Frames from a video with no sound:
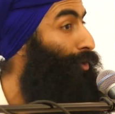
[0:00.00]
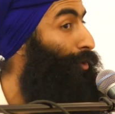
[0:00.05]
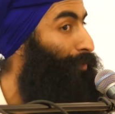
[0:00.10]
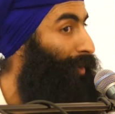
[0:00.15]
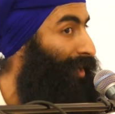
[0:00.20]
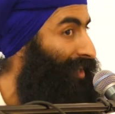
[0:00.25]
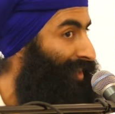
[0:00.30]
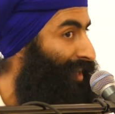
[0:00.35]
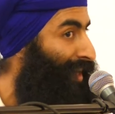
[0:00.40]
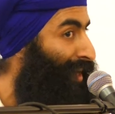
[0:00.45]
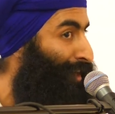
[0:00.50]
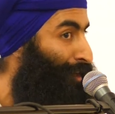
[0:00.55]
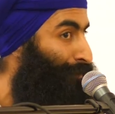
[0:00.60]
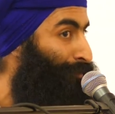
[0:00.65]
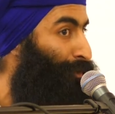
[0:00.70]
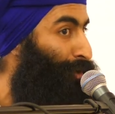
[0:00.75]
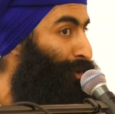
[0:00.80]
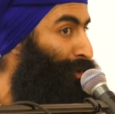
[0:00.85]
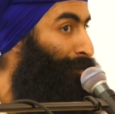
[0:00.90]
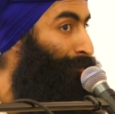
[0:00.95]
Bhai Dayaram
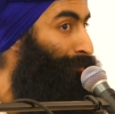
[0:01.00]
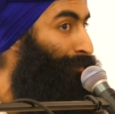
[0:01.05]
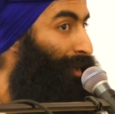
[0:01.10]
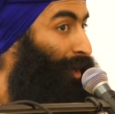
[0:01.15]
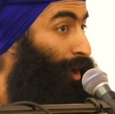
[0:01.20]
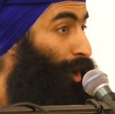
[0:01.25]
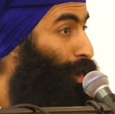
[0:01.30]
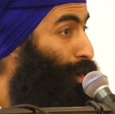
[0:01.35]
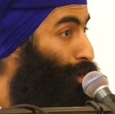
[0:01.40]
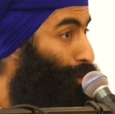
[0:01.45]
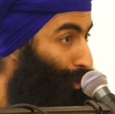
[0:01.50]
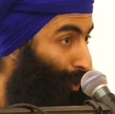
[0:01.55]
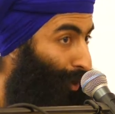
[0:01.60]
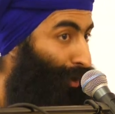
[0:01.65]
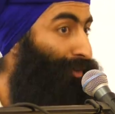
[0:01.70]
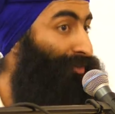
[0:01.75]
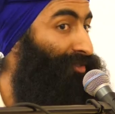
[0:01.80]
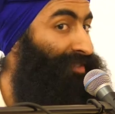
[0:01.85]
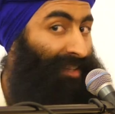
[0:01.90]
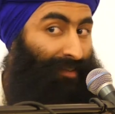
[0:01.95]
got up, a whole lot
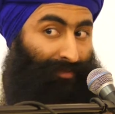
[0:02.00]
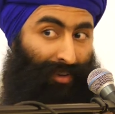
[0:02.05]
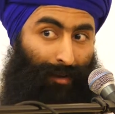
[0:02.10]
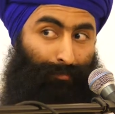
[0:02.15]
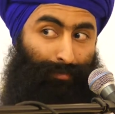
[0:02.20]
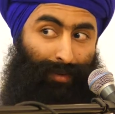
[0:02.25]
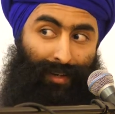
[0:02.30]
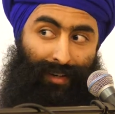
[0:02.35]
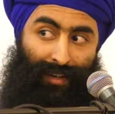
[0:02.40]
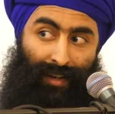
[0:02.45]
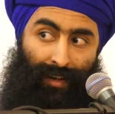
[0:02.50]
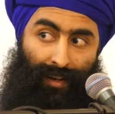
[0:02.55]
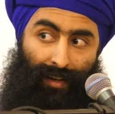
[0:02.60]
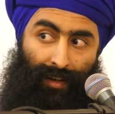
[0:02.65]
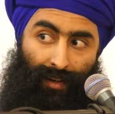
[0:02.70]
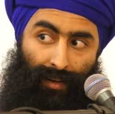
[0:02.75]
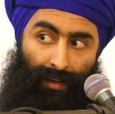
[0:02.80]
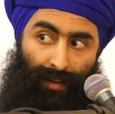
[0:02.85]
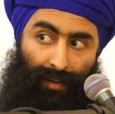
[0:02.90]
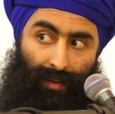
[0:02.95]
of stuff happened.
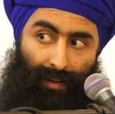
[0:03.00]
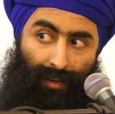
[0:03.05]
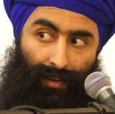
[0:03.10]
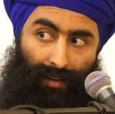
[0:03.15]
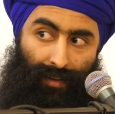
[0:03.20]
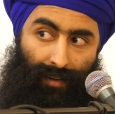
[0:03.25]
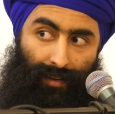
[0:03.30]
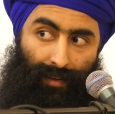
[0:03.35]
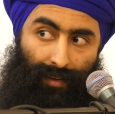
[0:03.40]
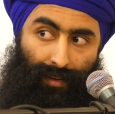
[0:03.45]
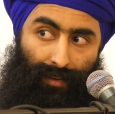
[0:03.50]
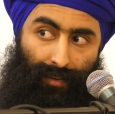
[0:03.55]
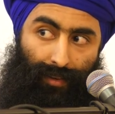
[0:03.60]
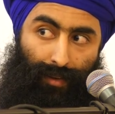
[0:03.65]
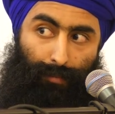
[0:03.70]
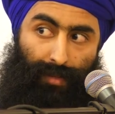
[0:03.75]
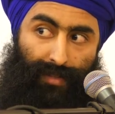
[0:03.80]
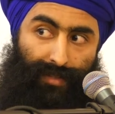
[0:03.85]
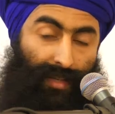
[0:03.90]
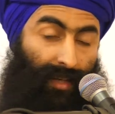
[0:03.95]
The
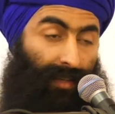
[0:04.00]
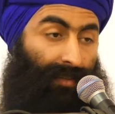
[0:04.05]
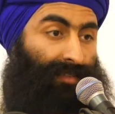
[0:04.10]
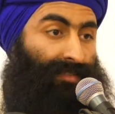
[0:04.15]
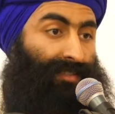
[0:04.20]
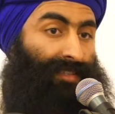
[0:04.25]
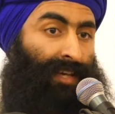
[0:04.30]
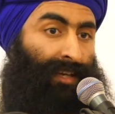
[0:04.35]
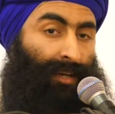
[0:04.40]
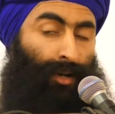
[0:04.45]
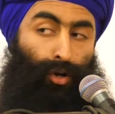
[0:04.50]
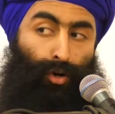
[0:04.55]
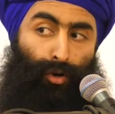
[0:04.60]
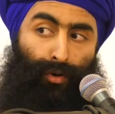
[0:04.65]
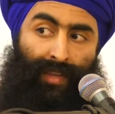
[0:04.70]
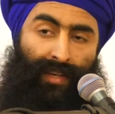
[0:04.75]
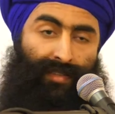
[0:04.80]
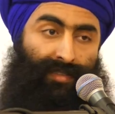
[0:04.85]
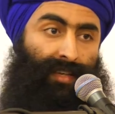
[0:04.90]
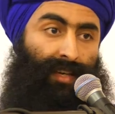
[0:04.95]
Masans, they go,
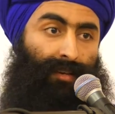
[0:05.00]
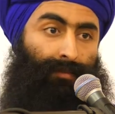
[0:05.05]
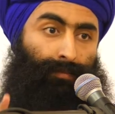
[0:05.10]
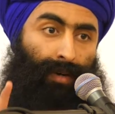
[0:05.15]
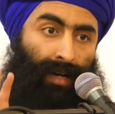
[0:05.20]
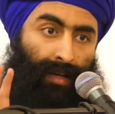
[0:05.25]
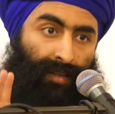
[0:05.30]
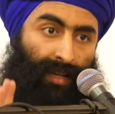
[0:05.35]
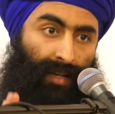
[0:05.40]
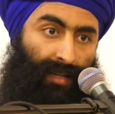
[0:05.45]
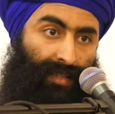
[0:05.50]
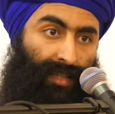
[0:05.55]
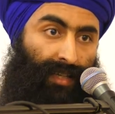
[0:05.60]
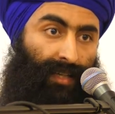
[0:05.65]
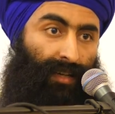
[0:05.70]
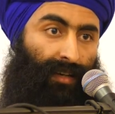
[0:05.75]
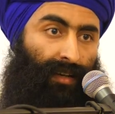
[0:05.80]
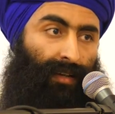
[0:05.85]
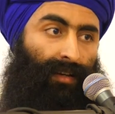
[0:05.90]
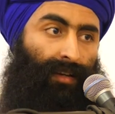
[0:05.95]
they say,
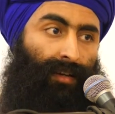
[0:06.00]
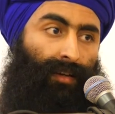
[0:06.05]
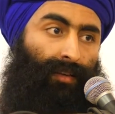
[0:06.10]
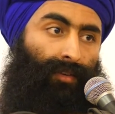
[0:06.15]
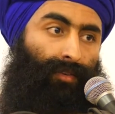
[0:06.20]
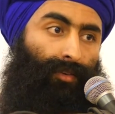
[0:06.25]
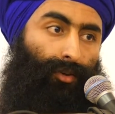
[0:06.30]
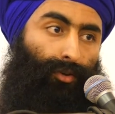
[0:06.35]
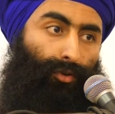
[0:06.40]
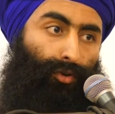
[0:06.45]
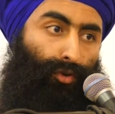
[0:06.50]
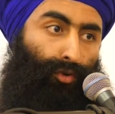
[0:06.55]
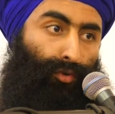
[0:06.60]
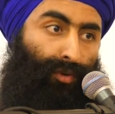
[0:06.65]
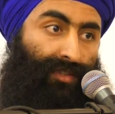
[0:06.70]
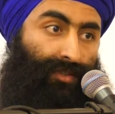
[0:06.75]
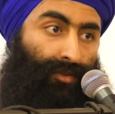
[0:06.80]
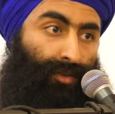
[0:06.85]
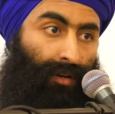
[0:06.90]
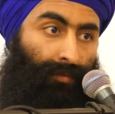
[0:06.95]
Mataji, the Guru
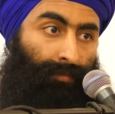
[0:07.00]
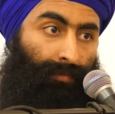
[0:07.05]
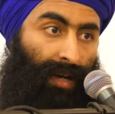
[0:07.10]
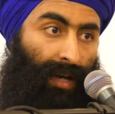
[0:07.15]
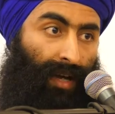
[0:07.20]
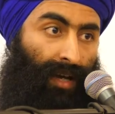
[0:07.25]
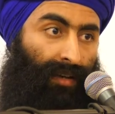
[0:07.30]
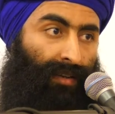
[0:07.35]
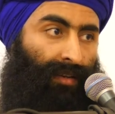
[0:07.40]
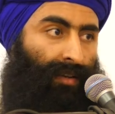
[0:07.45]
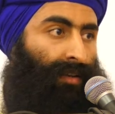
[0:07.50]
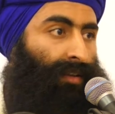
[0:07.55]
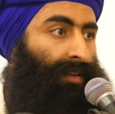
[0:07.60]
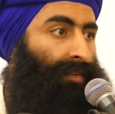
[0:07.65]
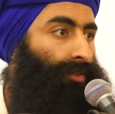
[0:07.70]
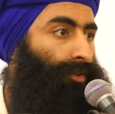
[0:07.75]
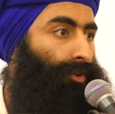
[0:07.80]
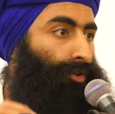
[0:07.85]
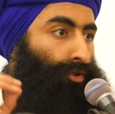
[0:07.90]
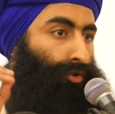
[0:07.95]
has gone mad,
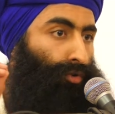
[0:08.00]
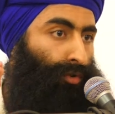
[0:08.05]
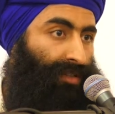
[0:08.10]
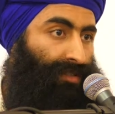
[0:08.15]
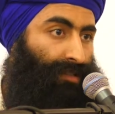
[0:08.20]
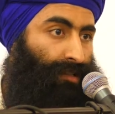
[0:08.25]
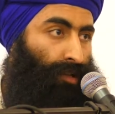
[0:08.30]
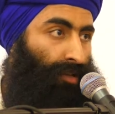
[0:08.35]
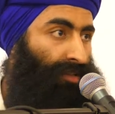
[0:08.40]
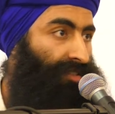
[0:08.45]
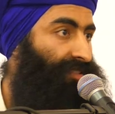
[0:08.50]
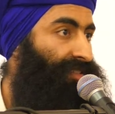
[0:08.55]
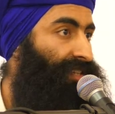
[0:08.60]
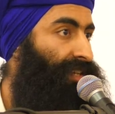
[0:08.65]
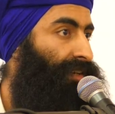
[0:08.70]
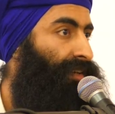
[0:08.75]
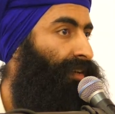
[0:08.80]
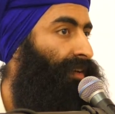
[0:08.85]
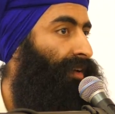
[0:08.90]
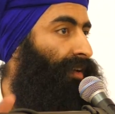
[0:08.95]
the Guru has lost
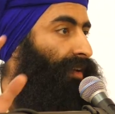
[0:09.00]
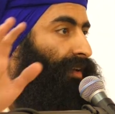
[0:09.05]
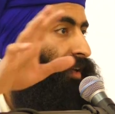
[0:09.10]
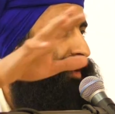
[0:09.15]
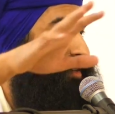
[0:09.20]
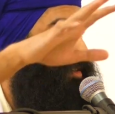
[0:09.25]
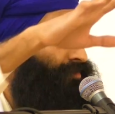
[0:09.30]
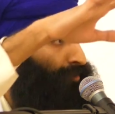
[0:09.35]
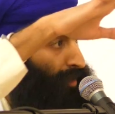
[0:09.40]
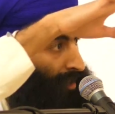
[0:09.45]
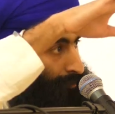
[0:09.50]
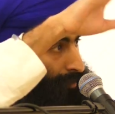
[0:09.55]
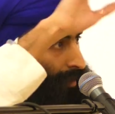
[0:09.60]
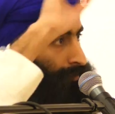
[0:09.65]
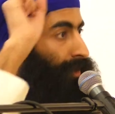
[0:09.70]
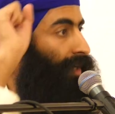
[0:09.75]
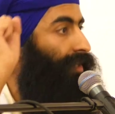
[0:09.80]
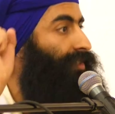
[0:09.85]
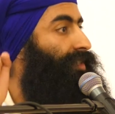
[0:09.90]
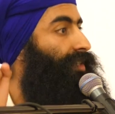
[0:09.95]
it, let us make
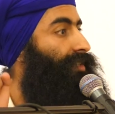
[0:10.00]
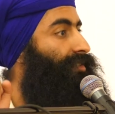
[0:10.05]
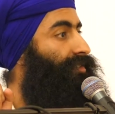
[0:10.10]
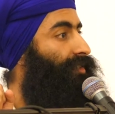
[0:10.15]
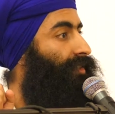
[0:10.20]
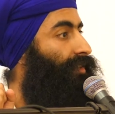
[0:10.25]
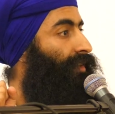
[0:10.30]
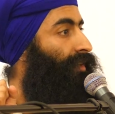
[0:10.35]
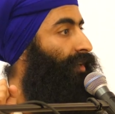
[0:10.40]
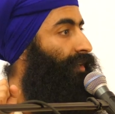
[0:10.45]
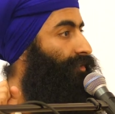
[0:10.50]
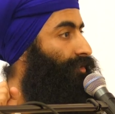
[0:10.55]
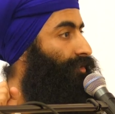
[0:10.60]
Baba Ajit Singh the next